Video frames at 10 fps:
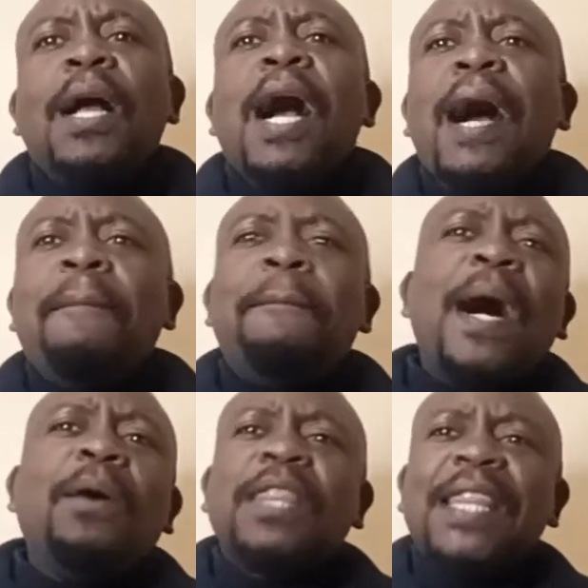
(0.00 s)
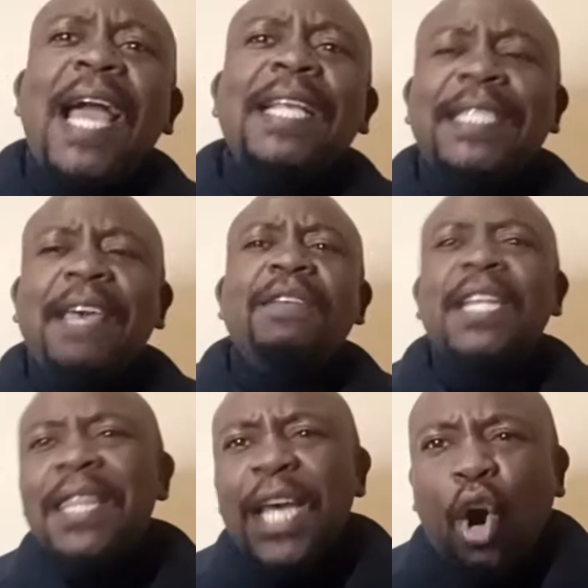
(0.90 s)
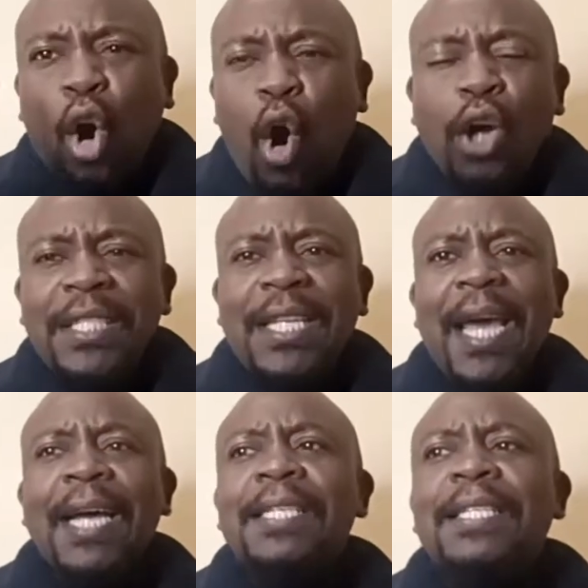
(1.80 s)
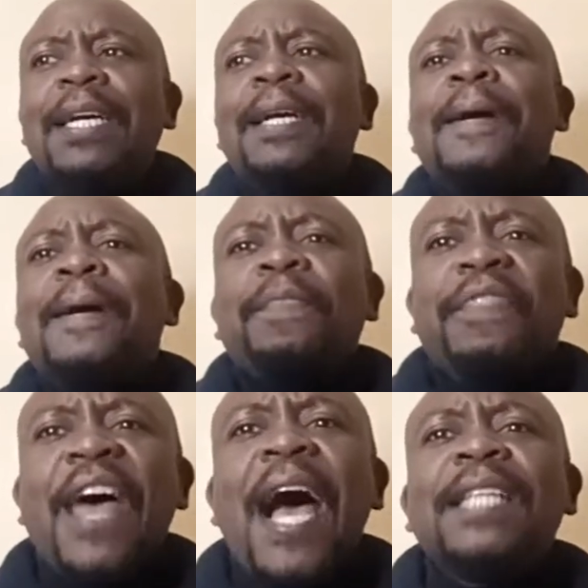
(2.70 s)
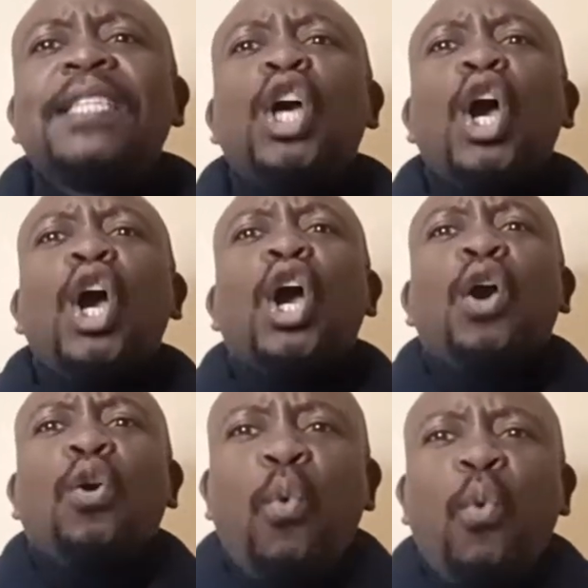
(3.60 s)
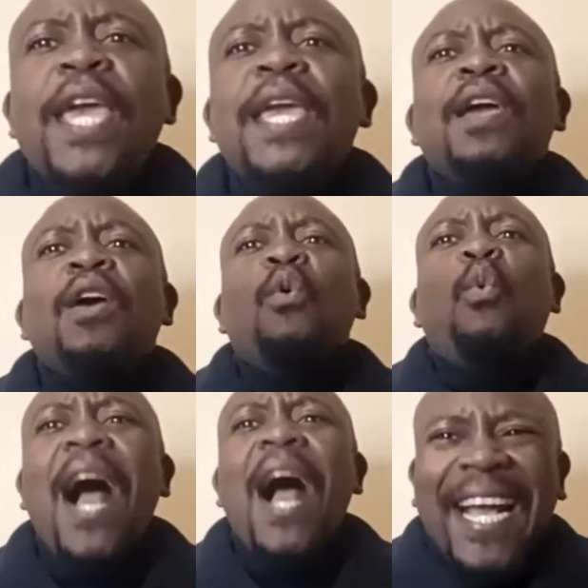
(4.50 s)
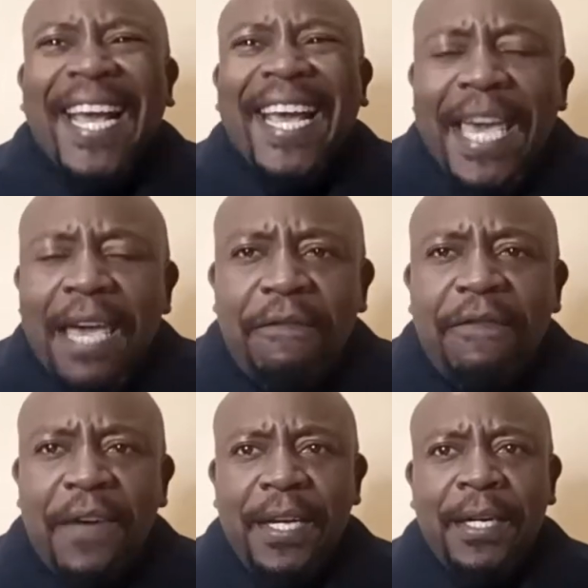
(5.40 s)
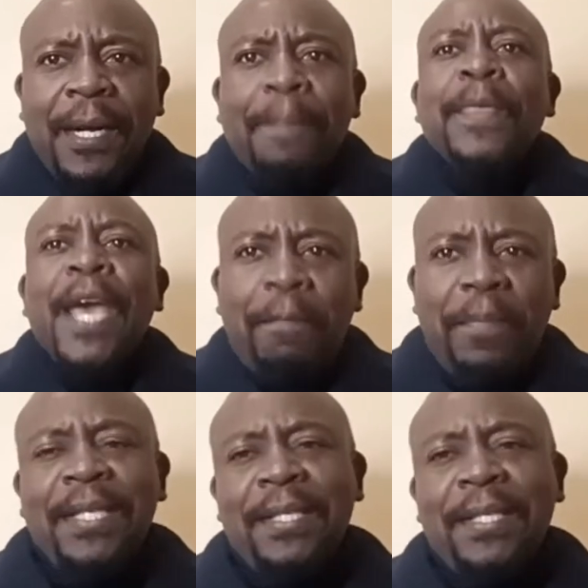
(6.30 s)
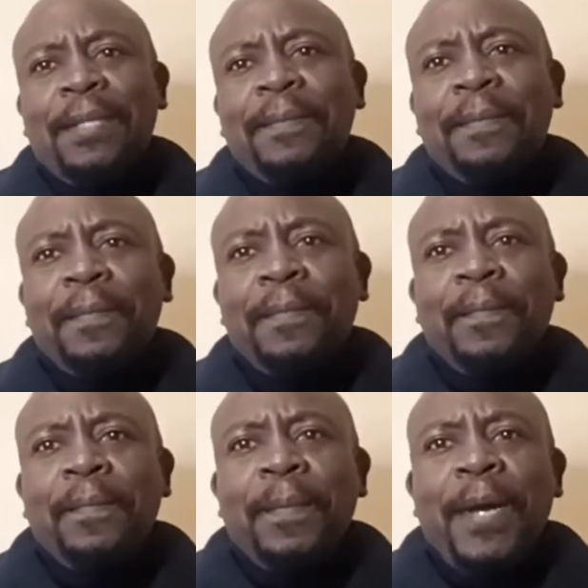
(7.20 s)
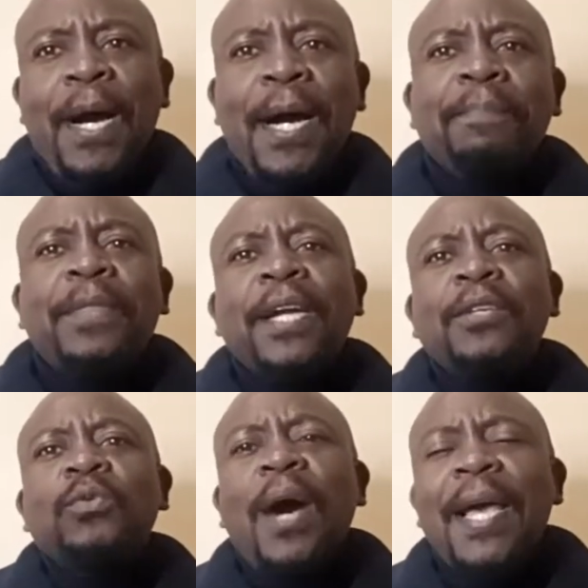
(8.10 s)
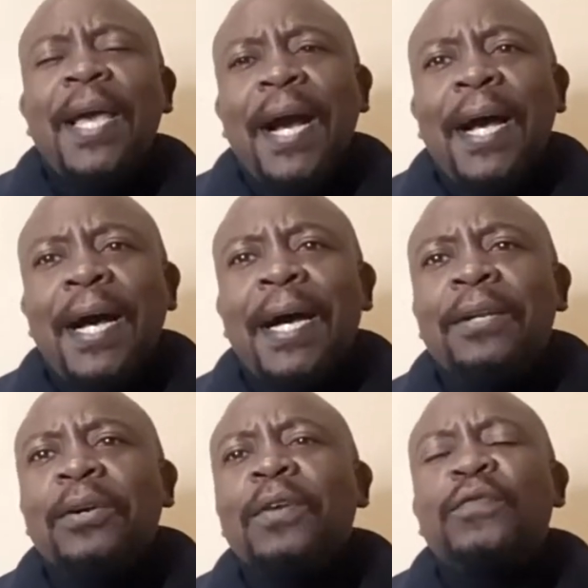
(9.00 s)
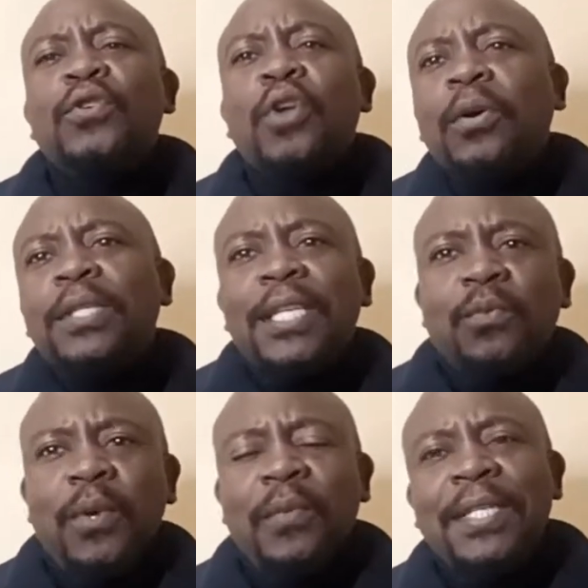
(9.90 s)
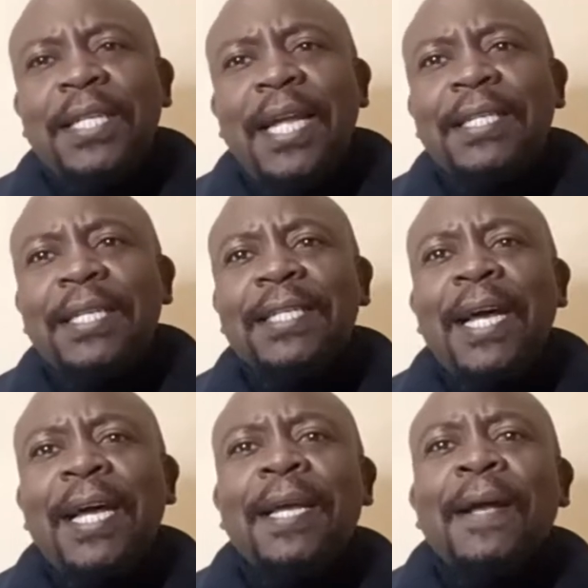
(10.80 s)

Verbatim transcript: about thanksgiving in the context uh, that we were given a person um, that is why uh, I don't know if you noticed when we started, I,